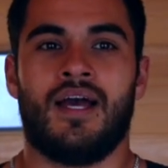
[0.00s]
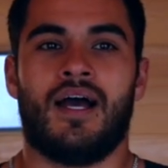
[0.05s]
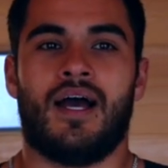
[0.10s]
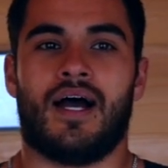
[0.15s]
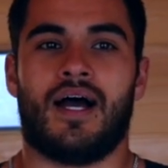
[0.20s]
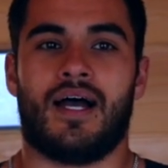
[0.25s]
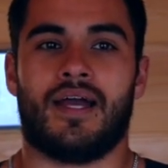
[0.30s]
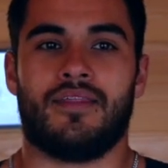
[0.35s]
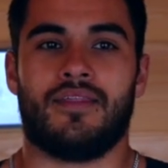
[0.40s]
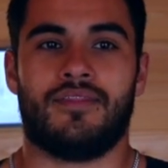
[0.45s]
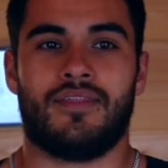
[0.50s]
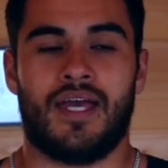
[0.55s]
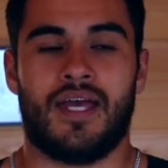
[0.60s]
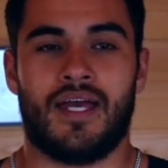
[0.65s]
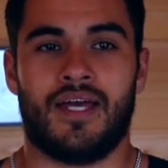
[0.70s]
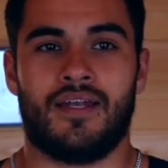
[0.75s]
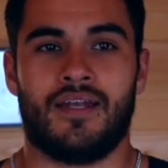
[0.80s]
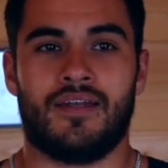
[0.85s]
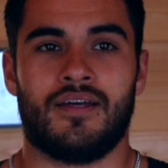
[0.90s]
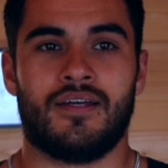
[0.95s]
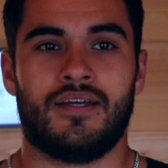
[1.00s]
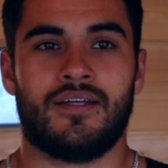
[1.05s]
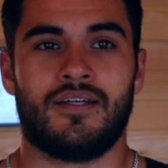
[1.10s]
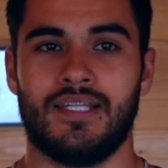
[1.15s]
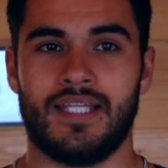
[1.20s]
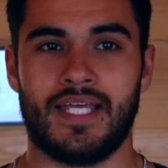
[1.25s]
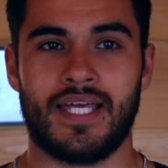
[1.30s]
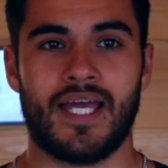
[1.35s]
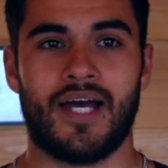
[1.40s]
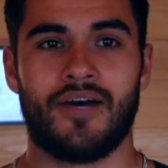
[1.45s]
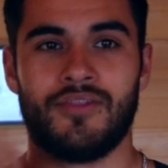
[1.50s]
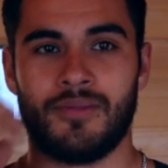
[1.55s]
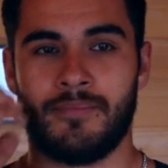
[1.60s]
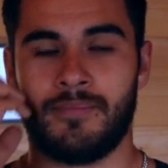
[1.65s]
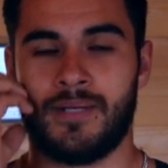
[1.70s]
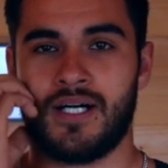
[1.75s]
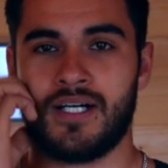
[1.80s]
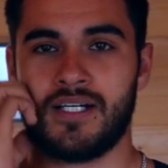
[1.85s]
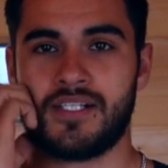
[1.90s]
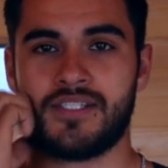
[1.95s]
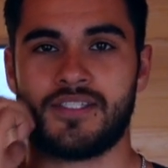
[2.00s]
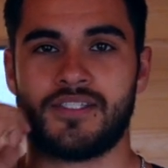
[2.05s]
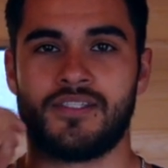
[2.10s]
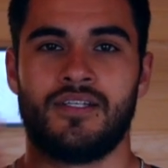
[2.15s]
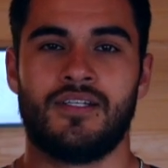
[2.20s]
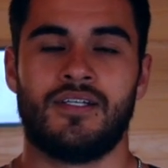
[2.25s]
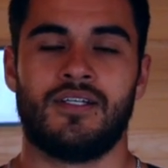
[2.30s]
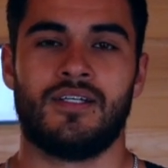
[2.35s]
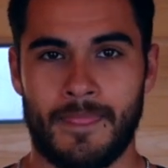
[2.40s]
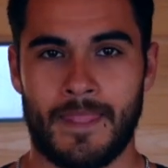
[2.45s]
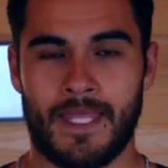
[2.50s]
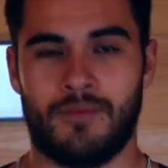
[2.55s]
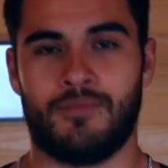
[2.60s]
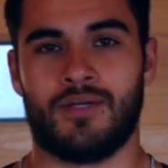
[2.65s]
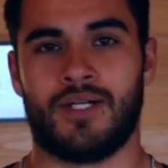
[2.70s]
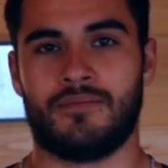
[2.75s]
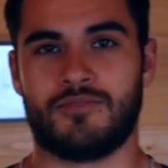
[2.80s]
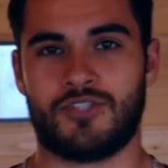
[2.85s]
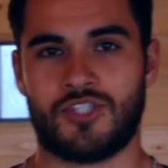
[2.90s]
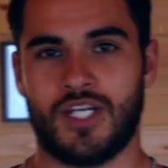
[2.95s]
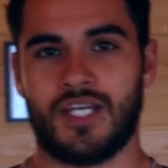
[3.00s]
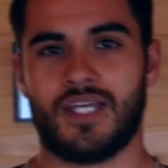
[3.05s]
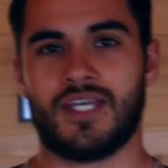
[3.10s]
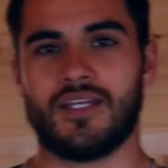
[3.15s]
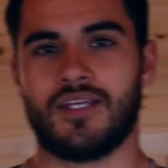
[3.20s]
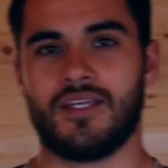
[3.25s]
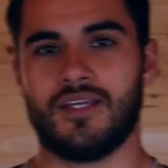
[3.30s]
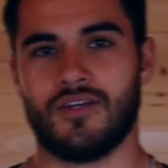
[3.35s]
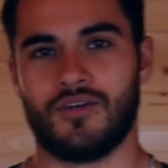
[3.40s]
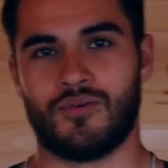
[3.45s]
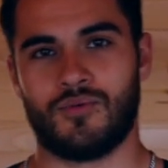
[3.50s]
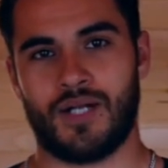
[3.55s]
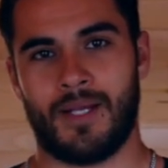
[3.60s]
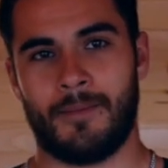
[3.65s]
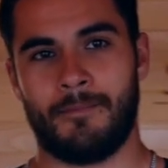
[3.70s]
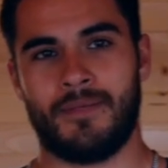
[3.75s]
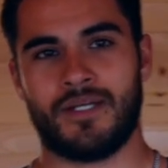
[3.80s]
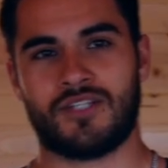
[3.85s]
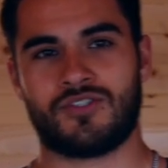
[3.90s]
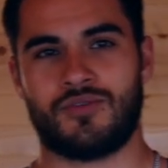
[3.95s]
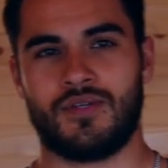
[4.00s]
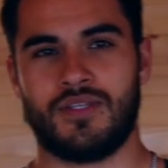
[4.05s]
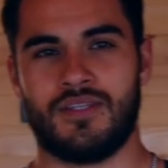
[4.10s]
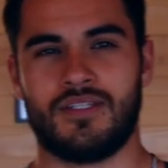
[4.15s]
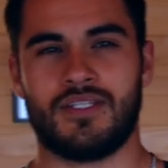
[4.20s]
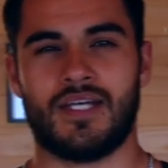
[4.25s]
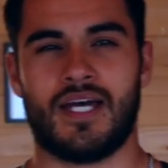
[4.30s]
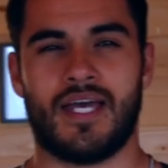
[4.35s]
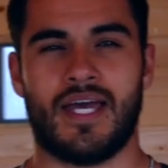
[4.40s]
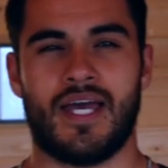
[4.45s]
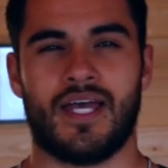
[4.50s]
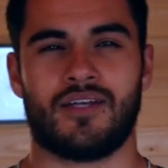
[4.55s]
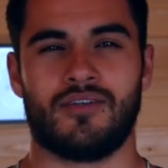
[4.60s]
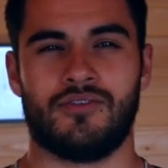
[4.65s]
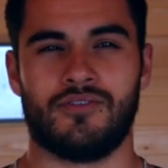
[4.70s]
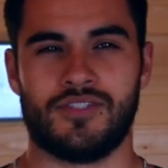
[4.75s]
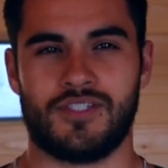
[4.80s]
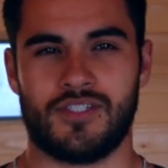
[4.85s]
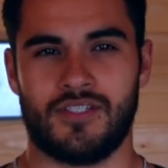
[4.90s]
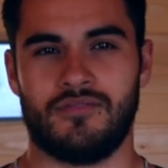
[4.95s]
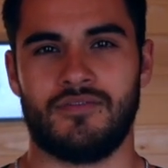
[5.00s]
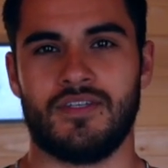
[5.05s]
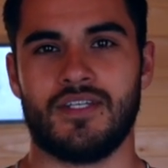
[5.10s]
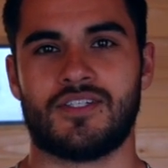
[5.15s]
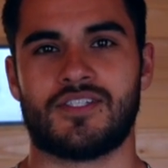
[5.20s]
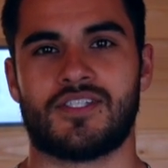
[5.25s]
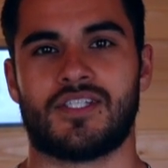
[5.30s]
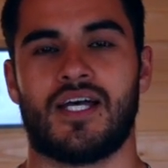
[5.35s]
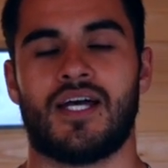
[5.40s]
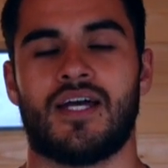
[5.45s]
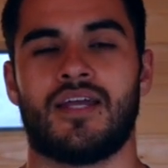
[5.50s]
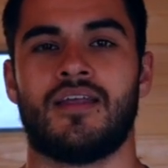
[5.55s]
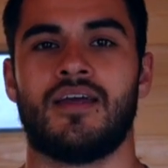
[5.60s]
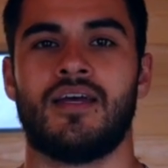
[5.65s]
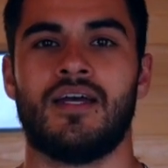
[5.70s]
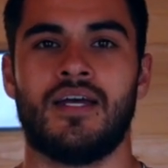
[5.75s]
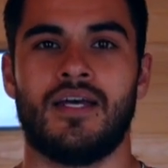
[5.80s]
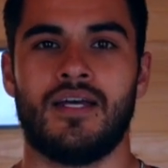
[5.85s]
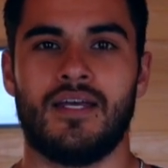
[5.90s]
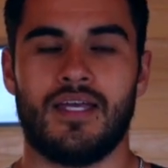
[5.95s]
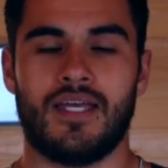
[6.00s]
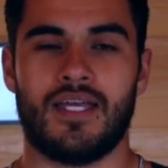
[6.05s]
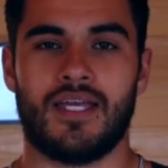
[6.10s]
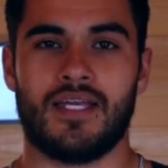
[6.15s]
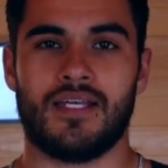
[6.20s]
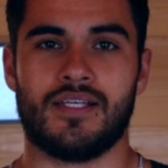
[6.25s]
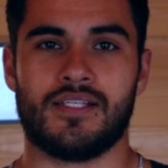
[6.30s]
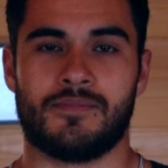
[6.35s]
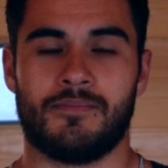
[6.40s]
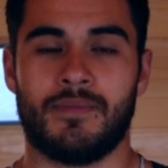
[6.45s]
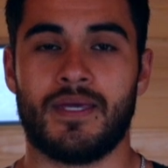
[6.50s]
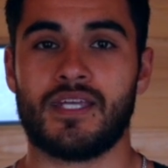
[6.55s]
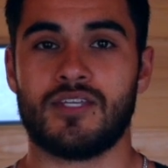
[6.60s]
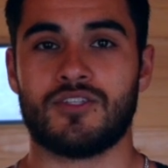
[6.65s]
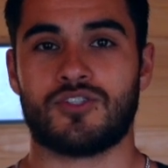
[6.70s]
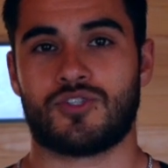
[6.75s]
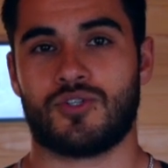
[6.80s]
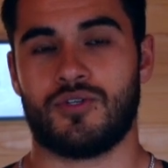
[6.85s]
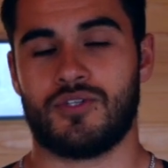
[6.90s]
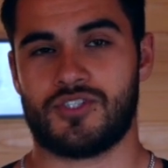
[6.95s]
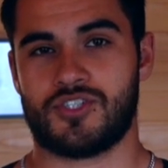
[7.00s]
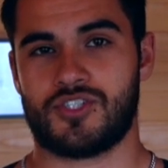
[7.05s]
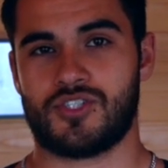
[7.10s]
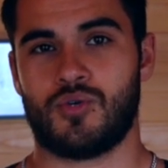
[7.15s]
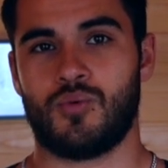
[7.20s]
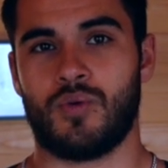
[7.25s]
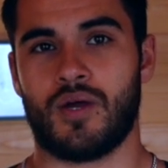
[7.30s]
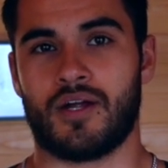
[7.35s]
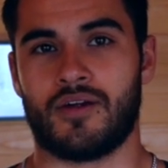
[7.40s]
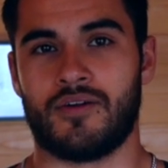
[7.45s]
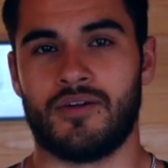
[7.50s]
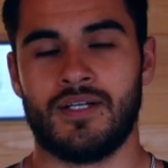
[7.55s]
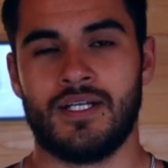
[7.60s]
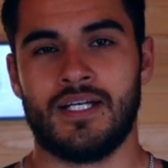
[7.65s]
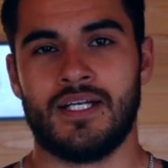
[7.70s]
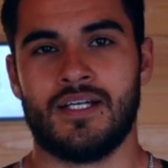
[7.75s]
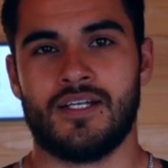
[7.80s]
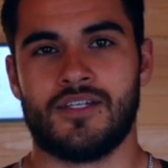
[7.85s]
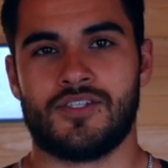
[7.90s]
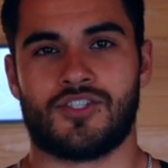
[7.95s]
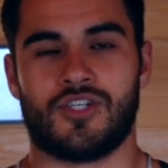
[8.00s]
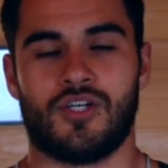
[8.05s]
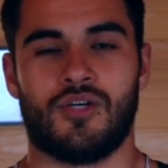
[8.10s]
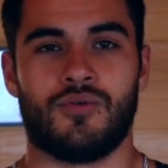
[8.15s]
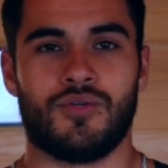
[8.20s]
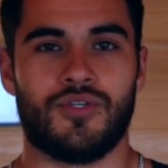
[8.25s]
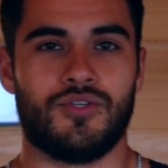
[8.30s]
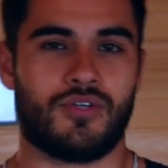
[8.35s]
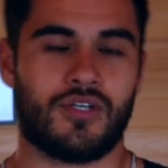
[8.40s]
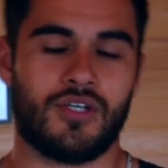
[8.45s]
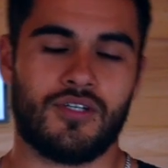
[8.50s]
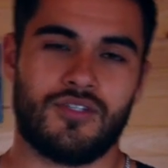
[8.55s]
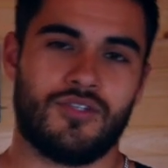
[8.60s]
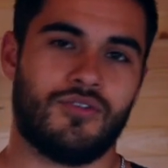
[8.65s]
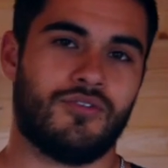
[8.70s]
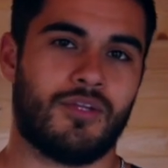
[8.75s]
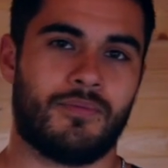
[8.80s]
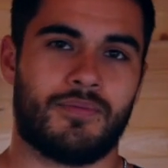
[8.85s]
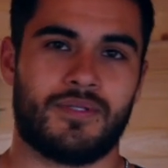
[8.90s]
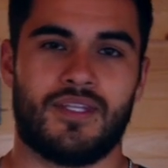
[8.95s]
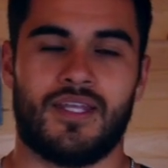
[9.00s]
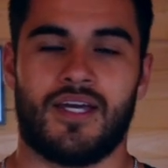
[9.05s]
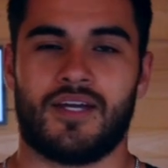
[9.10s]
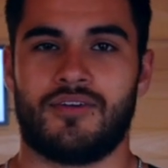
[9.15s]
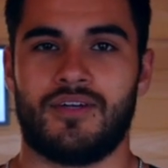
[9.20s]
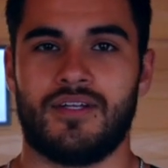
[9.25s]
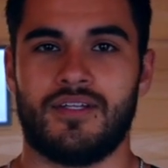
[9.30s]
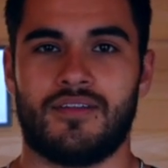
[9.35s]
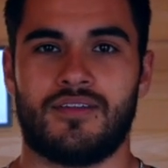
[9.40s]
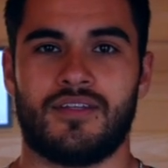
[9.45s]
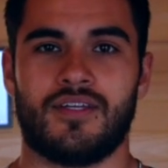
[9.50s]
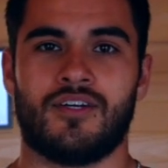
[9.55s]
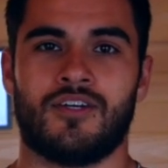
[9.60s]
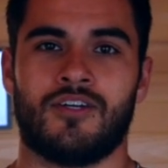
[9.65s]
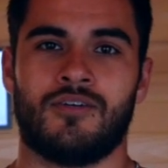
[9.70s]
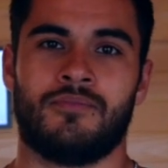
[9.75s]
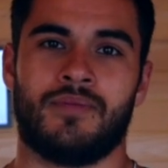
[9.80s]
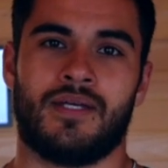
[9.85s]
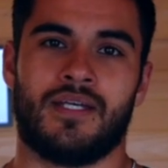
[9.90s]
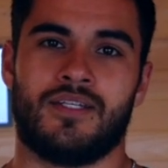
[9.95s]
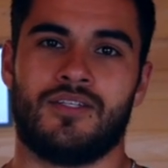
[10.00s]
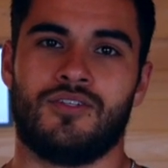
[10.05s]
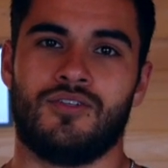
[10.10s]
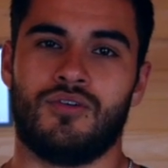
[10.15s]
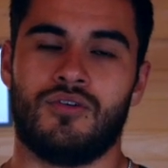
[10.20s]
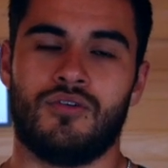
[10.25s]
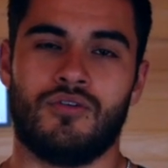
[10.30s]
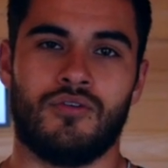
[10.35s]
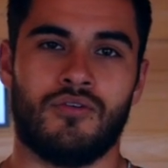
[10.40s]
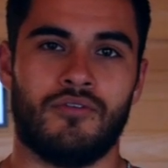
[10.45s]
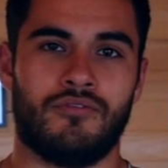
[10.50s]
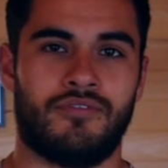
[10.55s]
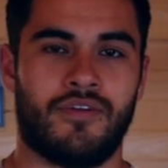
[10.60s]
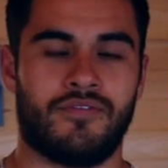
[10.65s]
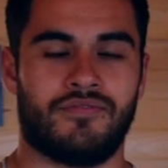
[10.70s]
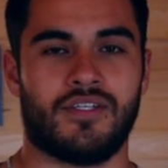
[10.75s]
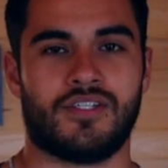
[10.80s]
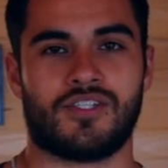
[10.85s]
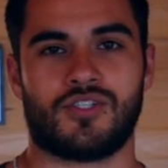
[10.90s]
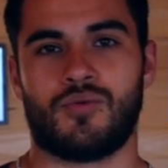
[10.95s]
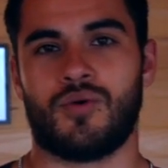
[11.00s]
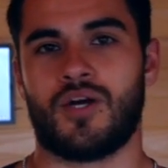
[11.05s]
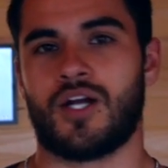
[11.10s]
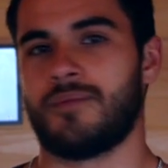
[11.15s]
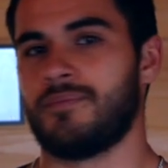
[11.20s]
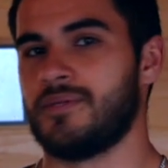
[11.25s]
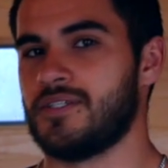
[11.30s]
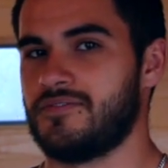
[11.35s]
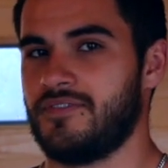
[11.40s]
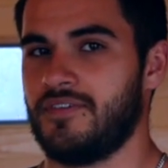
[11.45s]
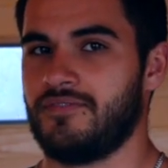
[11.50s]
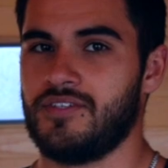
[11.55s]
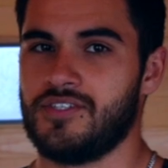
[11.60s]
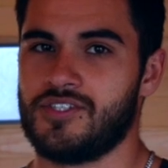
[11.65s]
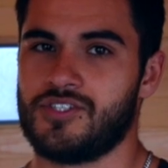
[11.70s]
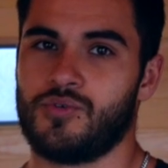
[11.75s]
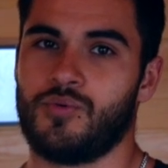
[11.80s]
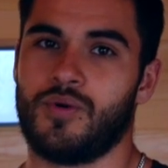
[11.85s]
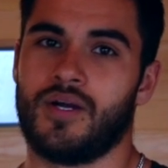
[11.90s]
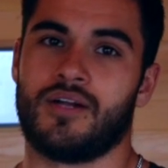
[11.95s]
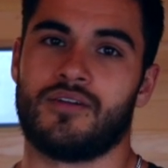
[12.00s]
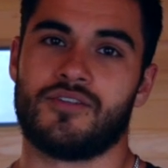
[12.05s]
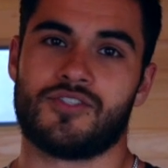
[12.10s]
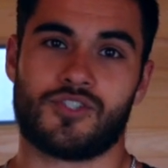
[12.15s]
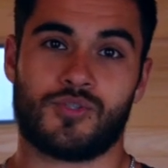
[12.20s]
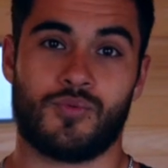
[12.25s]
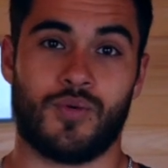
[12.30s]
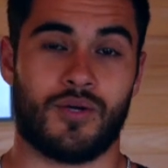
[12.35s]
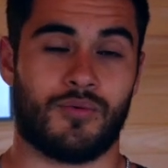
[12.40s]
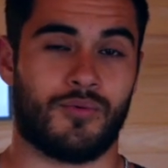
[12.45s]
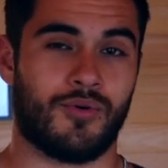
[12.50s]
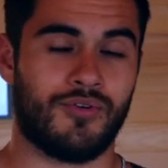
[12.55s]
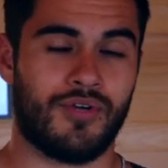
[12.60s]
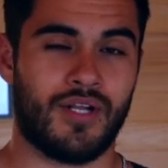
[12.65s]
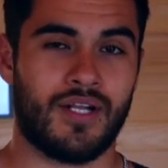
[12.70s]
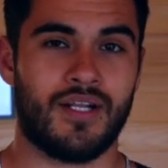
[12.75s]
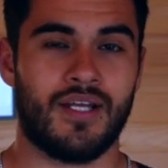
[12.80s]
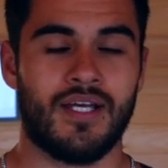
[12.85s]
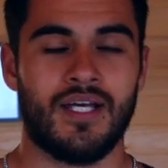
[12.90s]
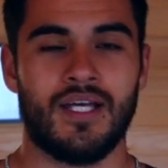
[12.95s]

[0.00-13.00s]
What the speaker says: I then lay out the box. And what I'm checking here when I'm measuring the diagonals of each side is making sure it's square. So you could do the Pythagorean theorem and do 50 squared plus 50 squared square rooted.